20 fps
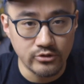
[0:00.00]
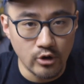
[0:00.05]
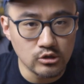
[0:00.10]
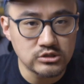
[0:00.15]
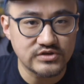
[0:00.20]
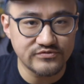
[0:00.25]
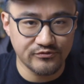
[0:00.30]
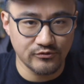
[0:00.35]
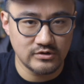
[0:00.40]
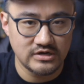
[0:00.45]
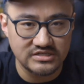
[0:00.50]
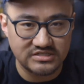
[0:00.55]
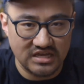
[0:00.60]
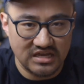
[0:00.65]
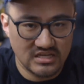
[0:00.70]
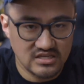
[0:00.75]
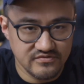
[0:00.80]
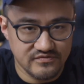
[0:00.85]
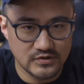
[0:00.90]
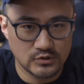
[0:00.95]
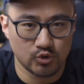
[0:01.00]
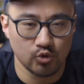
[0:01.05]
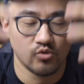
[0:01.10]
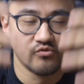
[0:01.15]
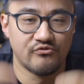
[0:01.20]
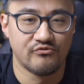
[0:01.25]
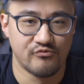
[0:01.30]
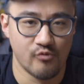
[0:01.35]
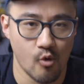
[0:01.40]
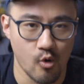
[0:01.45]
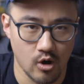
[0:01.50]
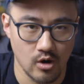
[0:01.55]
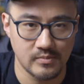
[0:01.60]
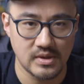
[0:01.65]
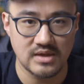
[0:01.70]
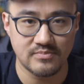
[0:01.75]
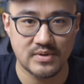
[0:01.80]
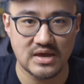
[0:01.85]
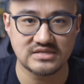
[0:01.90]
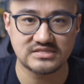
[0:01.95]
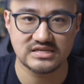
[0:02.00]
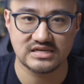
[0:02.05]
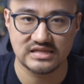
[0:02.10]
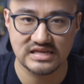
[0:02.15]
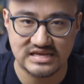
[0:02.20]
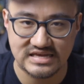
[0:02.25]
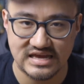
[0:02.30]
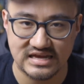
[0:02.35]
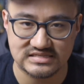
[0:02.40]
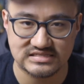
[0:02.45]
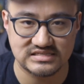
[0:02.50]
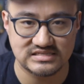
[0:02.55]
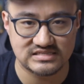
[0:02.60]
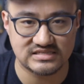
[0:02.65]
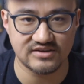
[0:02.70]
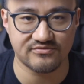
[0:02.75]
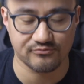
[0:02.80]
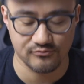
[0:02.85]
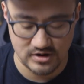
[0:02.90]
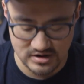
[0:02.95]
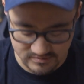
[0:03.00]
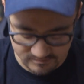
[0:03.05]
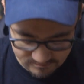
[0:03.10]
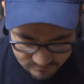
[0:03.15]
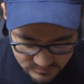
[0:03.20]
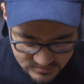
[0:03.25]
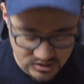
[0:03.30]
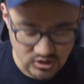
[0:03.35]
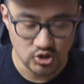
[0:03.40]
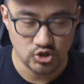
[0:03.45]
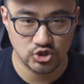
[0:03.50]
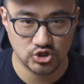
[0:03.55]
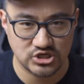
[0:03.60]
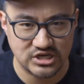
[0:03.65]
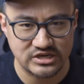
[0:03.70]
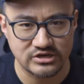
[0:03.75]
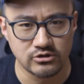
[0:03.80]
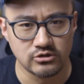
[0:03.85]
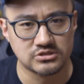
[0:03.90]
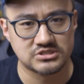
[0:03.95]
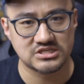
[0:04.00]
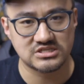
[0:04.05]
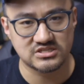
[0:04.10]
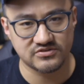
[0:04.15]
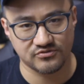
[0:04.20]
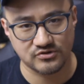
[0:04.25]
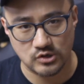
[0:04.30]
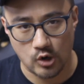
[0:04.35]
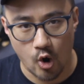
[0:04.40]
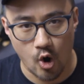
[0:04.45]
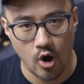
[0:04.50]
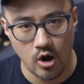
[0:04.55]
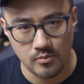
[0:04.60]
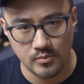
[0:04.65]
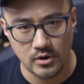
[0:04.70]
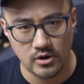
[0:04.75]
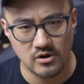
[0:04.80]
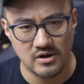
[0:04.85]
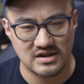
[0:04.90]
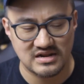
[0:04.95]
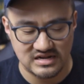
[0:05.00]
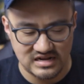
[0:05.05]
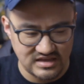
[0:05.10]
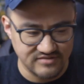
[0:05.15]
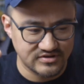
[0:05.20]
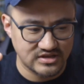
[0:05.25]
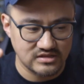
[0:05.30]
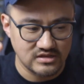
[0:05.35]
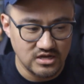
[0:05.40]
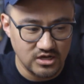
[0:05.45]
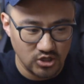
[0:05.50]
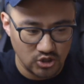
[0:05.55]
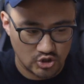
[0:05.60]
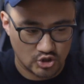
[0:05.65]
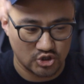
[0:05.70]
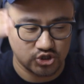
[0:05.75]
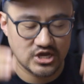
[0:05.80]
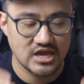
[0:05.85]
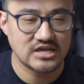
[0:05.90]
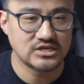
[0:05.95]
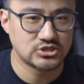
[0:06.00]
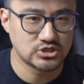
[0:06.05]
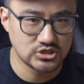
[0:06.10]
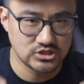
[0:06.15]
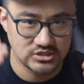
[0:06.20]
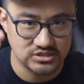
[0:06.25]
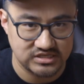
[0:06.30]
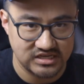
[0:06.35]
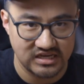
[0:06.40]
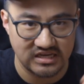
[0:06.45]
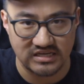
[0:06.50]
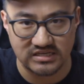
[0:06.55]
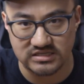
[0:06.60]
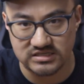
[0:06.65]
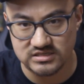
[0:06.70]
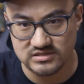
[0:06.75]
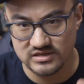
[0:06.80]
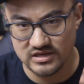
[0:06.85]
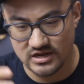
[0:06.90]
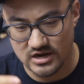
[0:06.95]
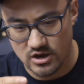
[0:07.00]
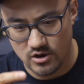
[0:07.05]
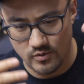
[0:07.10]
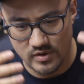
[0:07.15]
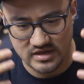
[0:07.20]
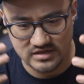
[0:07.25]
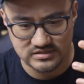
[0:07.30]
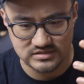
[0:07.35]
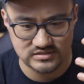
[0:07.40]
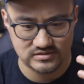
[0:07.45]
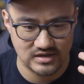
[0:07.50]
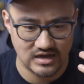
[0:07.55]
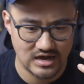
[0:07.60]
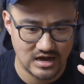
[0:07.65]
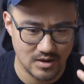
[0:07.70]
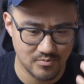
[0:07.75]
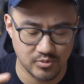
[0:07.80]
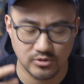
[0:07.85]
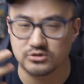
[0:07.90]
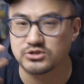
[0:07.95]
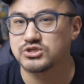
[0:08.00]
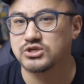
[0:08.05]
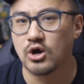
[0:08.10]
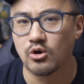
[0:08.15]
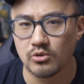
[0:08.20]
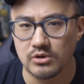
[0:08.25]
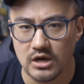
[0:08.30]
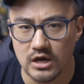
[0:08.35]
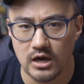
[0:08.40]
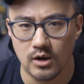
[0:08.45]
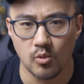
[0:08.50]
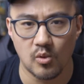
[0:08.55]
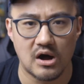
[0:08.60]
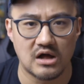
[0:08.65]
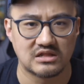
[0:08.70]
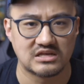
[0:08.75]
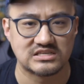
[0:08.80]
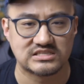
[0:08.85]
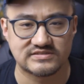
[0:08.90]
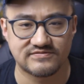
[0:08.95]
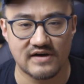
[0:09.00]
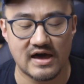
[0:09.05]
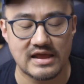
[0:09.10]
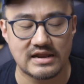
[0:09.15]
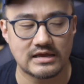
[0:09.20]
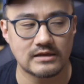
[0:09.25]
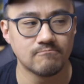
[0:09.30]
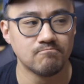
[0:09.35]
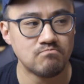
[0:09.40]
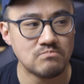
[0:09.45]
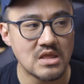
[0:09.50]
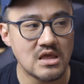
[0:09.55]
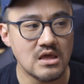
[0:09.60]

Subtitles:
those are for his individual form. He basically gets different shields and different armor, and it even changes his, you know, his persona while he's fighting.